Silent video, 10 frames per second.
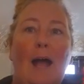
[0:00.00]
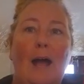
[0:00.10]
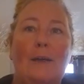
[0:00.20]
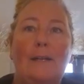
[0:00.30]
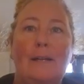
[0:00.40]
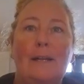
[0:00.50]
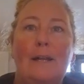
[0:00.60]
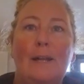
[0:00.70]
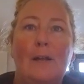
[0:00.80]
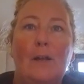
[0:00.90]
And
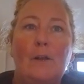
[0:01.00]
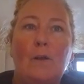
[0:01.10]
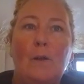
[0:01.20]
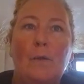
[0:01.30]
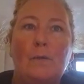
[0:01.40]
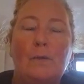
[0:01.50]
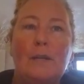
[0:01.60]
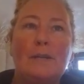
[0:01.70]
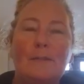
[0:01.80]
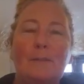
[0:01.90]

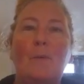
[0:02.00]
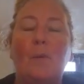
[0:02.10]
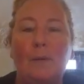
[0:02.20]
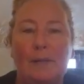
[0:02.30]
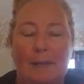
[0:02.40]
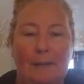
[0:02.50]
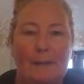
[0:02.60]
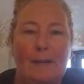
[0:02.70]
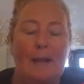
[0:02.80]
there's the important thing,